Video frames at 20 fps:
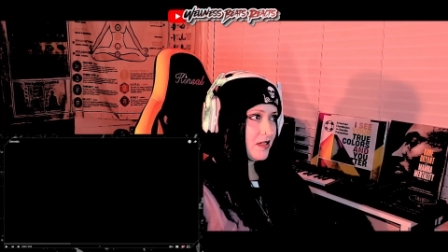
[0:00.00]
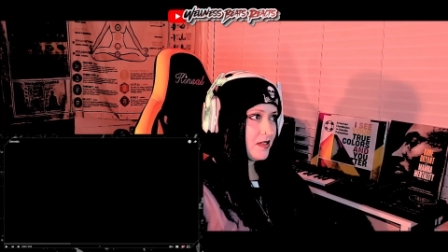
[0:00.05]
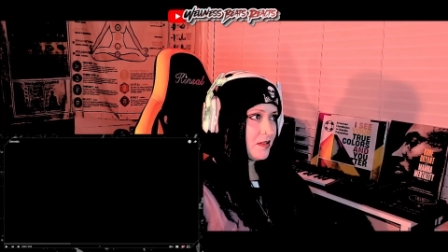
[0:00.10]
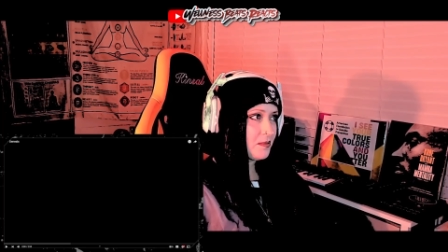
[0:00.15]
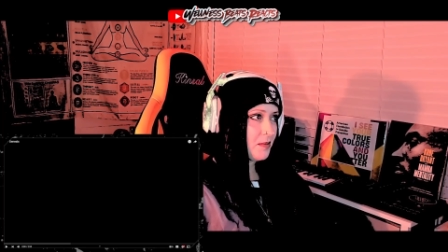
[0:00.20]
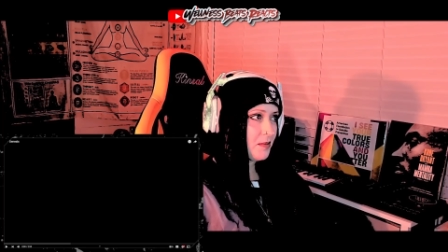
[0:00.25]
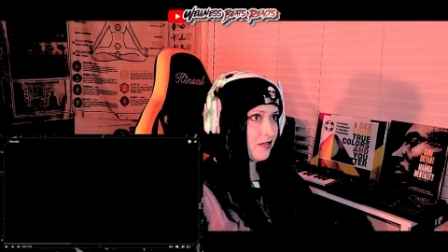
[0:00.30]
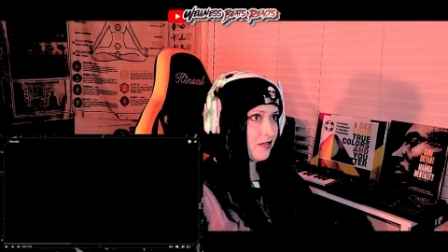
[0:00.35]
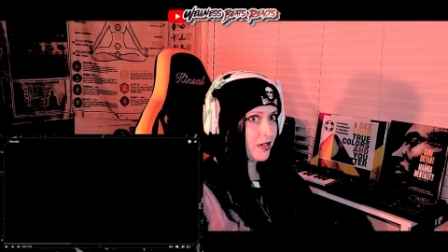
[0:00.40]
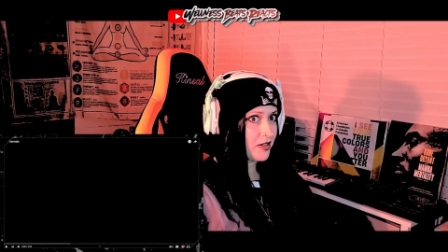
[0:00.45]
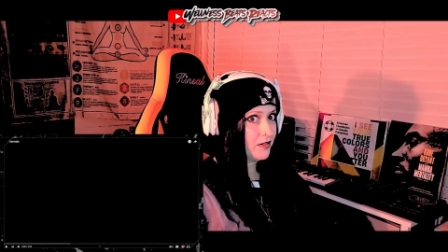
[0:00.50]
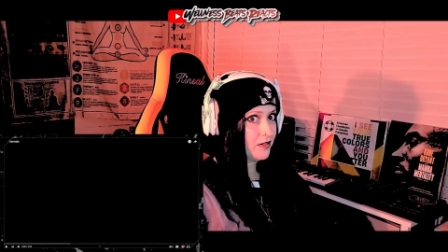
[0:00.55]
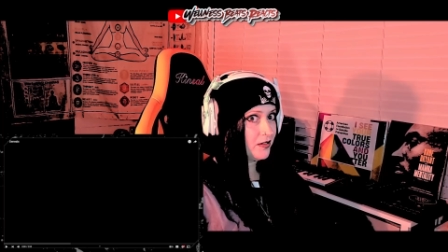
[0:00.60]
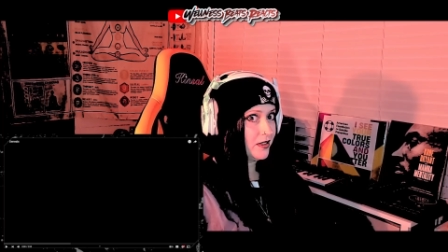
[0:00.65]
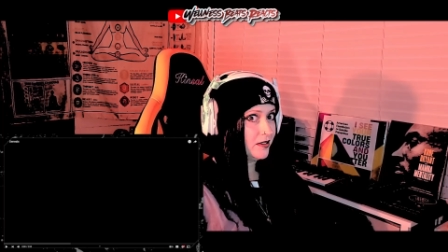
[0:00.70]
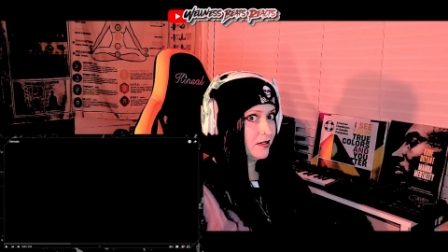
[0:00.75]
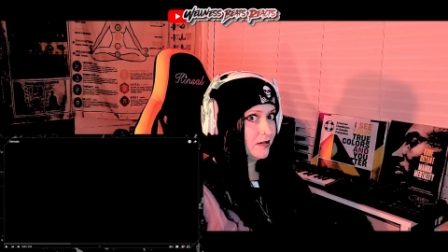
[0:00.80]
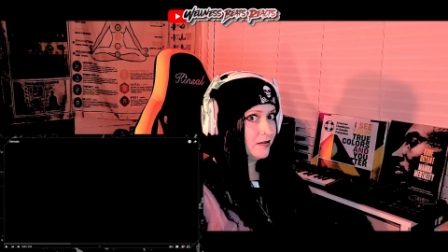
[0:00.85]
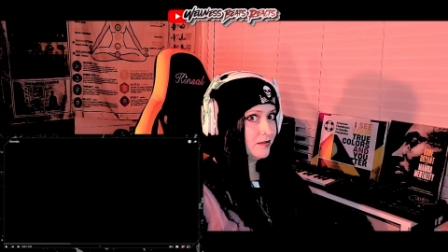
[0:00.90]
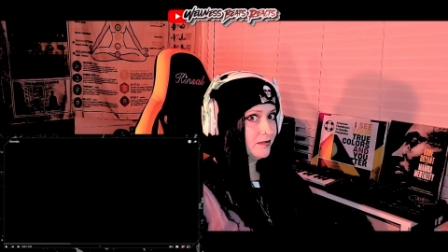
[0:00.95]
my favorite.
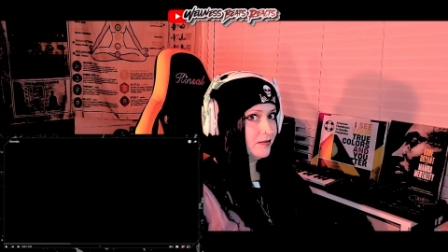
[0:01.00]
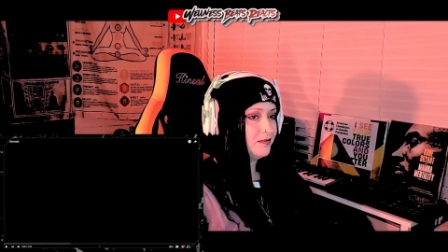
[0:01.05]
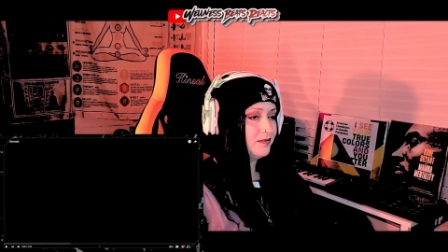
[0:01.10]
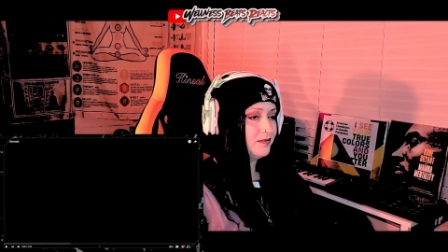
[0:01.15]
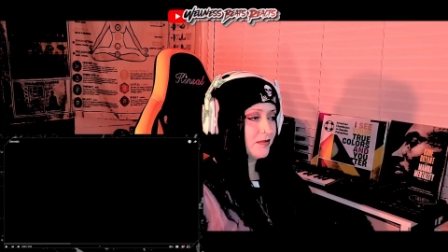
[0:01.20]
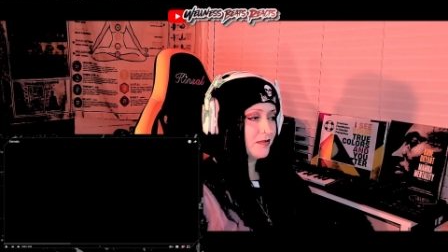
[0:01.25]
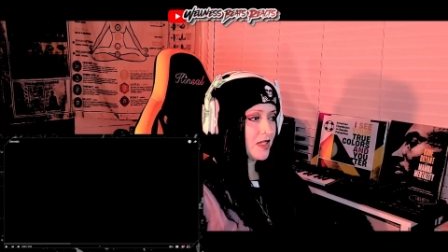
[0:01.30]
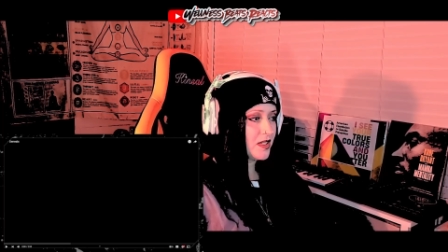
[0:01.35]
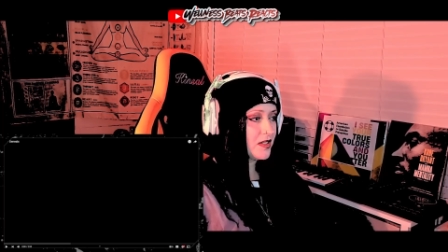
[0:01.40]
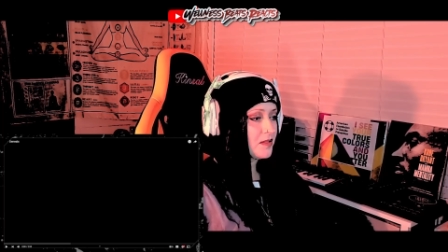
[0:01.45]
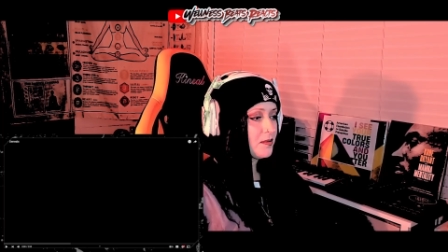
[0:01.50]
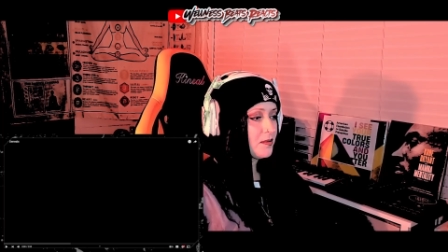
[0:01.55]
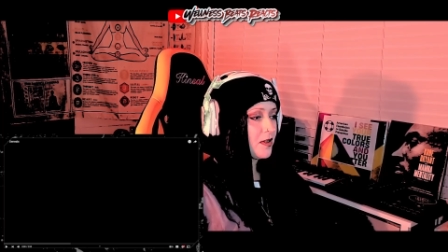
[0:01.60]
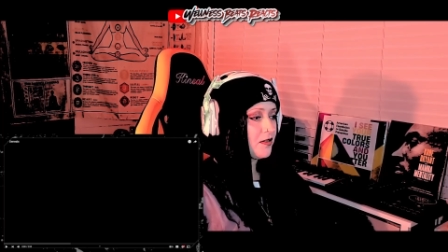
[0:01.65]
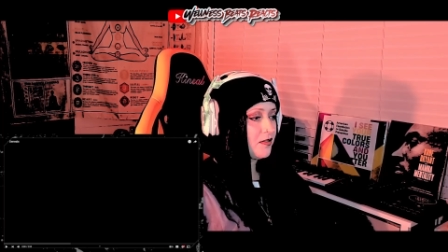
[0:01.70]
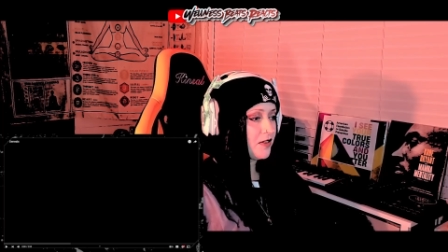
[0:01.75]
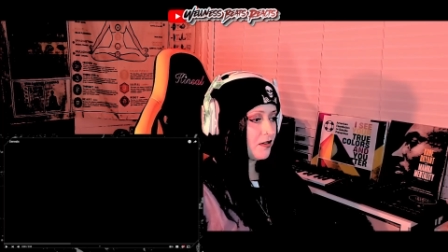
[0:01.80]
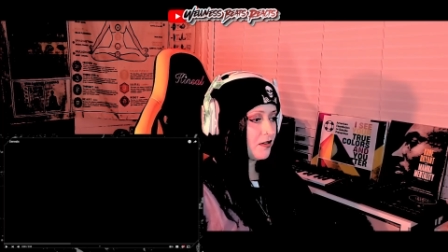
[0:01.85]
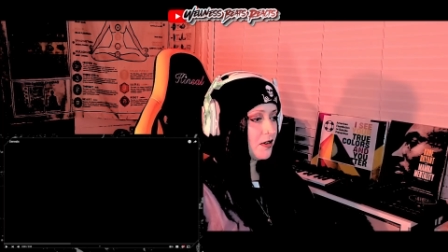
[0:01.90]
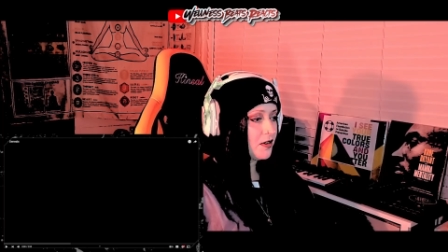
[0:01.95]
It is my
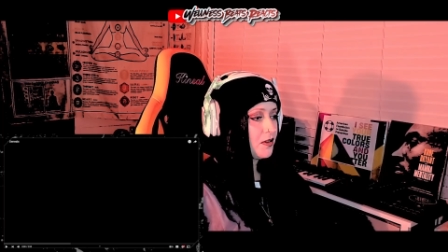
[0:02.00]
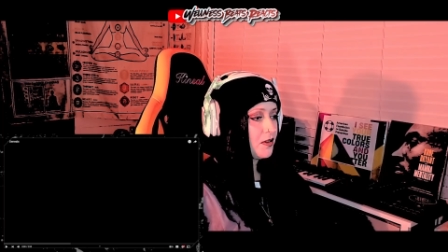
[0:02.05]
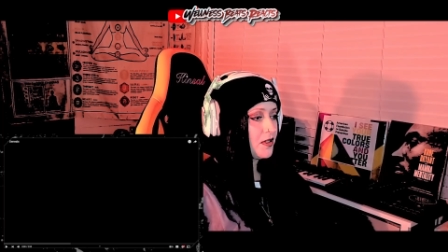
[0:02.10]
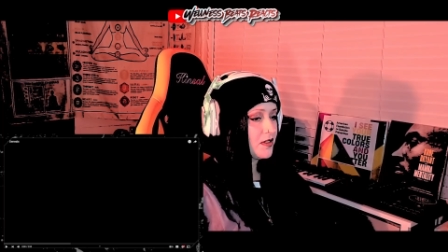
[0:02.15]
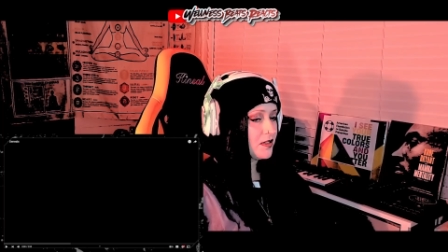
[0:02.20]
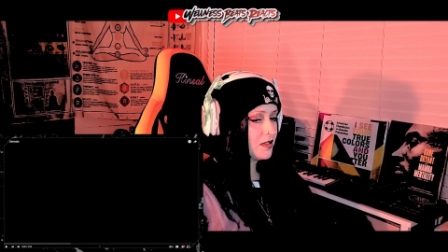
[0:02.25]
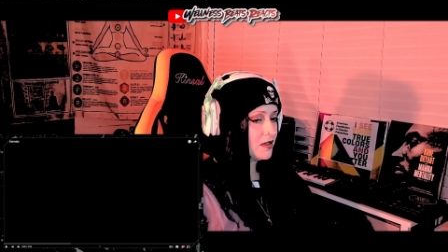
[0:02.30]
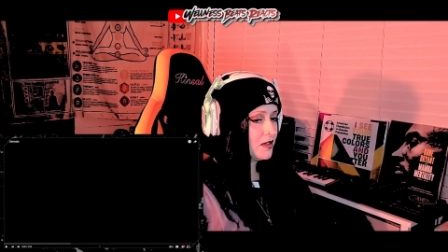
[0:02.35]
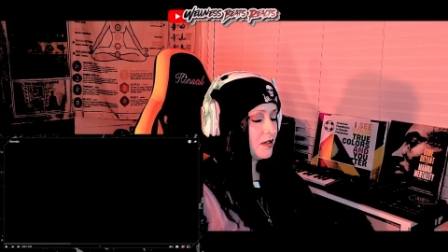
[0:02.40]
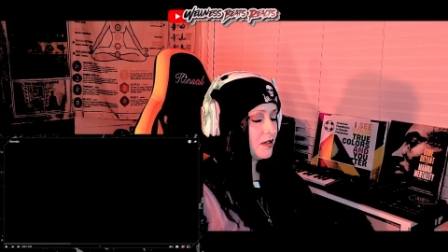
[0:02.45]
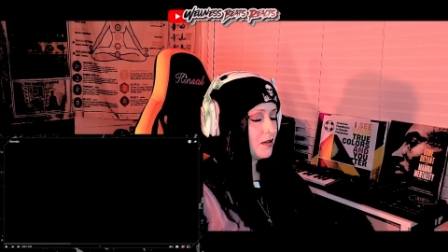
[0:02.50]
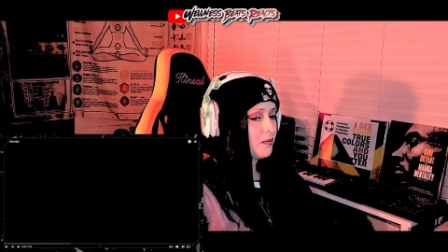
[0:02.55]
favorite REN song.